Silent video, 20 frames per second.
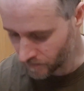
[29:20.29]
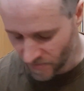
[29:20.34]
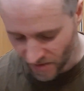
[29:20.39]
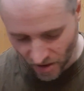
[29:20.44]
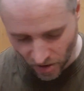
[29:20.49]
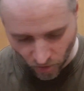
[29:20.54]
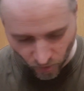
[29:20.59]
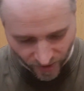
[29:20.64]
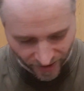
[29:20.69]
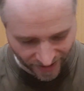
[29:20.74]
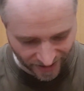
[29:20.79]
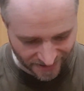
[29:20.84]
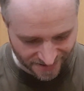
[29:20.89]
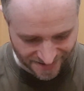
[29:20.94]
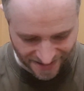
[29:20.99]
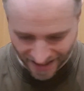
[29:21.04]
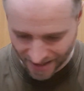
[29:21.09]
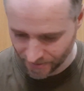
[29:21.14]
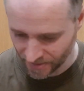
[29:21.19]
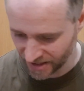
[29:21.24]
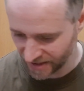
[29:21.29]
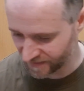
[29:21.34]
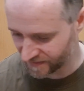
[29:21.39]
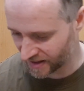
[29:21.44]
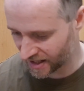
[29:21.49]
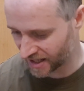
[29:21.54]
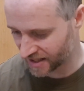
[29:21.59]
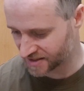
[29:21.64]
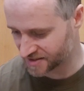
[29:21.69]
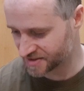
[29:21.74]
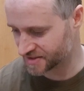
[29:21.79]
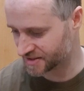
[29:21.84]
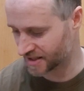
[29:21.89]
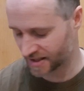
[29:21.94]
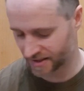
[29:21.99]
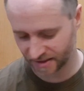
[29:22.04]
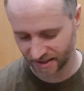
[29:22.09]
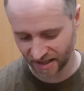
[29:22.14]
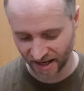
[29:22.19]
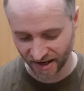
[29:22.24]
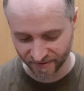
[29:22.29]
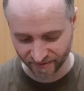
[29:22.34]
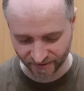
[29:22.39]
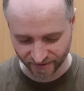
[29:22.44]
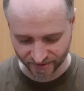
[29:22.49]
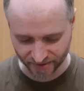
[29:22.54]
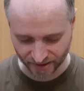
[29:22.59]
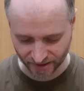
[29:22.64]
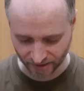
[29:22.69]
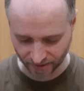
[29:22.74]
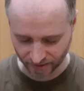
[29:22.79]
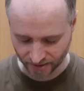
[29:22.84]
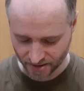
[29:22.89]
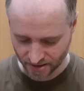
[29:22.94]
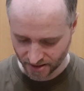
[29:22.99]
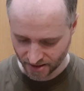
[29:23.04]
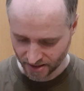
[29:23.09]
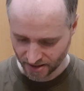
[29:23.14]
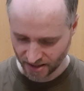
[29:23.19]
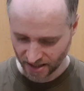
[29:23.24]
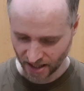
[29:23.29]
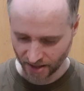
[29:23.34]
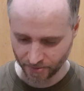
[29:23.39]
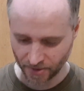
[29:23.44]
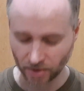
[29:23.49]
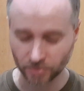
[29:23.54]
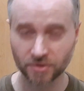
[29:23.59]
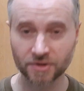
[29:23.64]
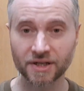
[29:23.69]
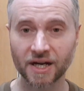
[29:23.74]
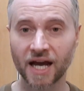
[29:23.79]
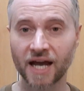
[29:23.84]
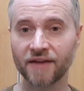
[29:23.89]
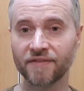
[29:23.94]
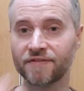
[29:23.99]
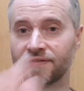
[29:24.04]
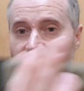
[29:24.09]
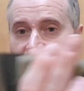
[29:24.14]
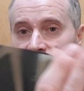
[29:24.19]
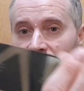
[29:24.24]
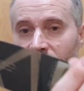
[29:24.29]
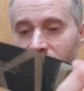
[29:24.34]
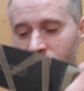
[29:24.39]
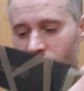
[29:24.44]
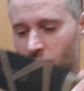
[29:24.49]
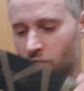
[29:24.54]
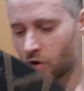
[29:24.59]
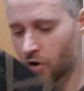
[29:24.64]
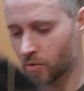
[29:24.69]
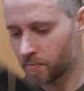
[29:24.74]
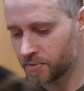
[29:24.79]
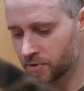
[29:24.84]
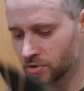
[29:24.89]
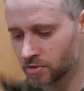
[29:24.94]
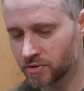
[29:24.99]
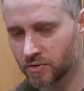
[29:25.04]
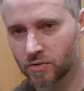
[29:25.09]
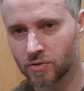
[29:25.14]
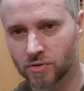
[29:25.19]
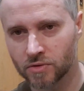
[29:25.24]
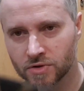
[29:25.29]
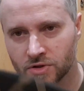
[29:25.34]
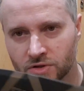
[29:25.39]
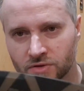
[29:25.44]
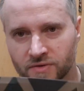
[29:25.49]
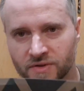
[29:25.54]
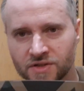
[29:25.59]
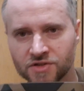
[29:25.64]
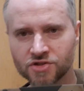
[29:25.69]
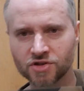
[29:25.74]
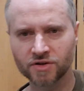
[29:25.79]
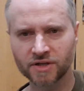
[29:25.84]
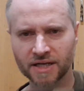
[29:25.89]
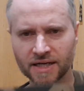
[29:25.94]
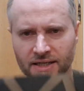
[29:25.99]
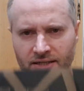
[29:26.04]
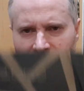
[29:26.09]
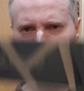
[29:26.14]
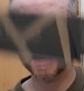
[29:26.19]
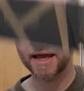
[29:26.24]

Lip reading: Okay guys, I believe I said everything about the knife. So I hope you enjoy that.